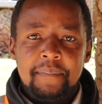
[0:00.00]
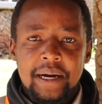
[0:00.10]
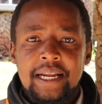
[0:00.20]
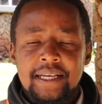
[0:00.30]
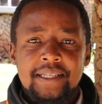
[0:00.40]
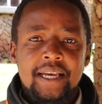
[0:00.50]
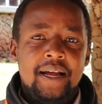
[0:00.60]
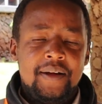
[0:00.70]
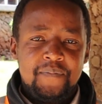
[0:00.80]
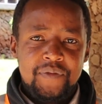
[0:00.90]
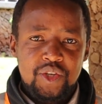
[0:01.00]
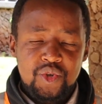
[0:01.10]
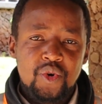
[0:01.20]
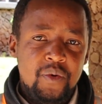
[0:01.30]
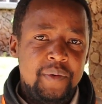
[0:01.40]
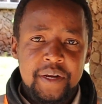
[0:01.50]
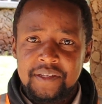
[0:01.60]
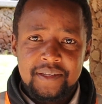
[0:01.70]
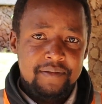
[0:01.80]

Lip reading: balance the two brakes,